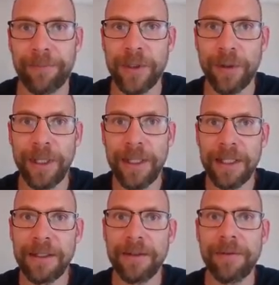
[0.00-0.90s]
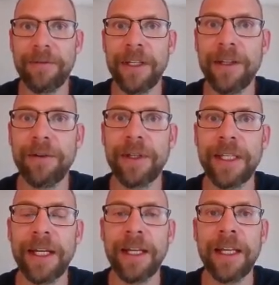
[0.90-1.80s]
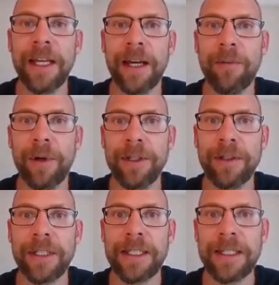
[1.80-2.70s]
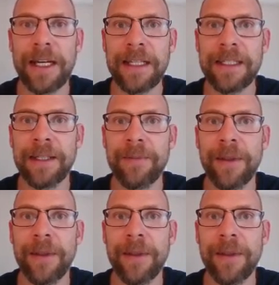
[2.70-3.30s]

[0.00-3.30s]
So in this video here, I want to discuss